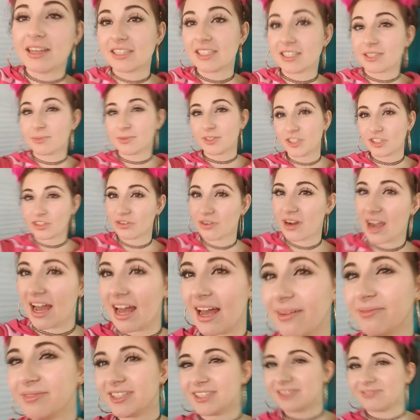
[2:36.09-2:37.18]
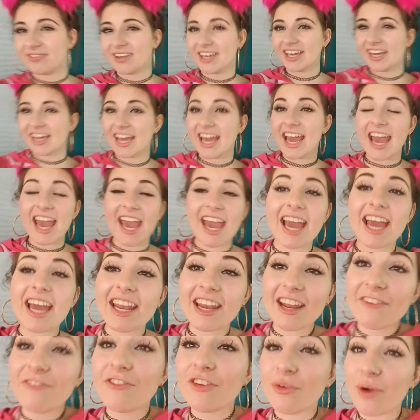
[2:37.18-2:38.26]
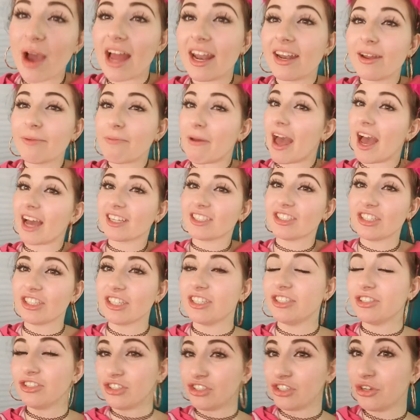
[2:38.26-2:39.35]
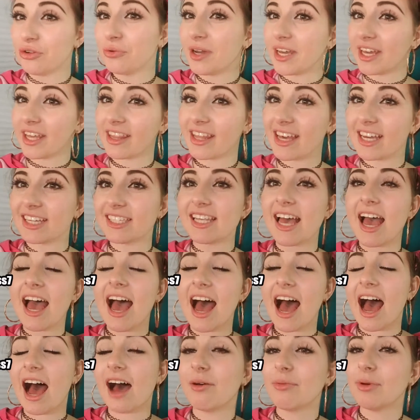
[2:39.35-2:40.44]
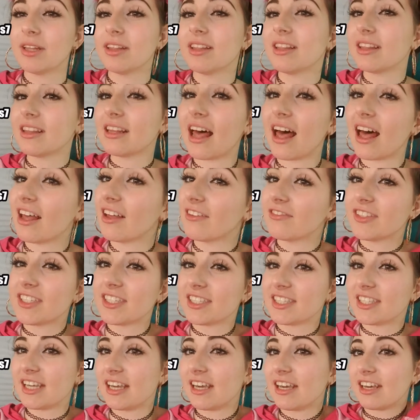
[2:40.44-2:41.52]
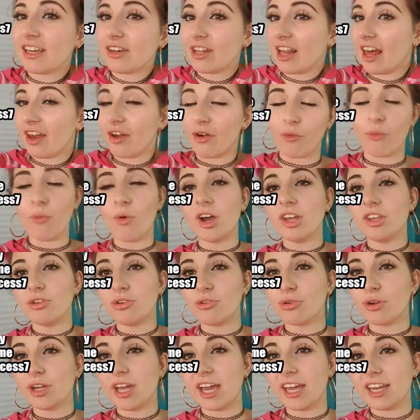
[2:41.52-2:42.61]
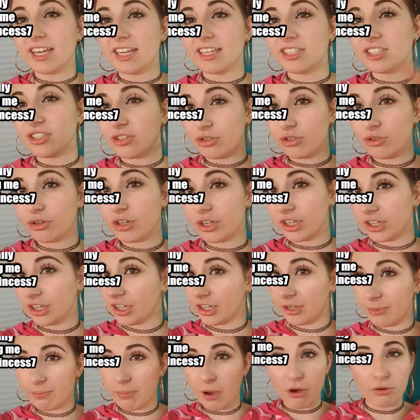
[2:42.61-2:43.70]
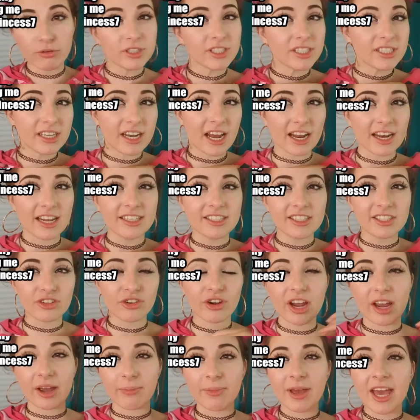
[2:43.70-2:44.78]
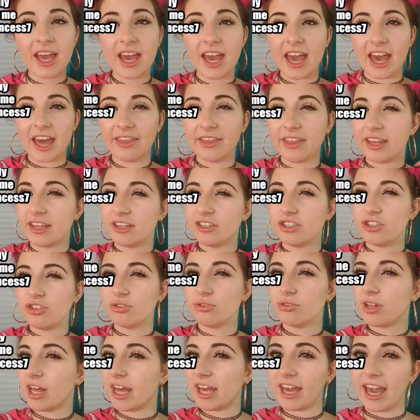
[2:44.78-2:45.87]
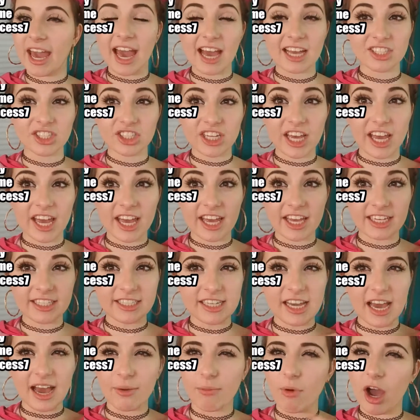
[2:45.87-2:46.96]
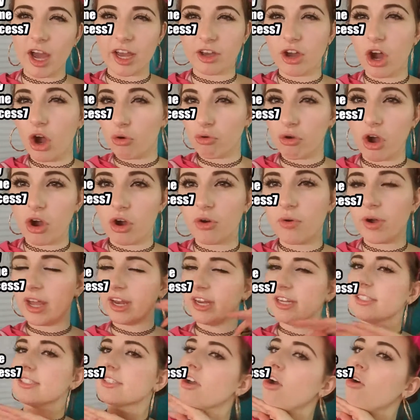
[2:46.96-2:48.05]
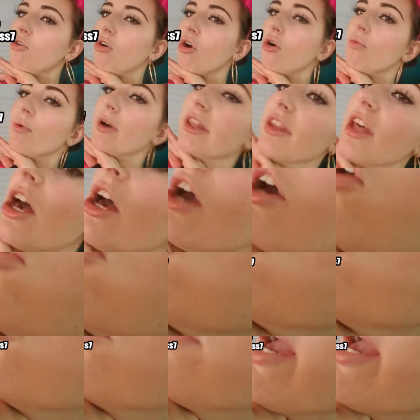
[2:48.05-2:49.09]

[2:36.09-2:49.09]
subscribe to me, and if you end up actually doing this, I would love to see like what you created, so you could post it on Instagram and then do like hashtag DIY Koko, and it's Koko with 2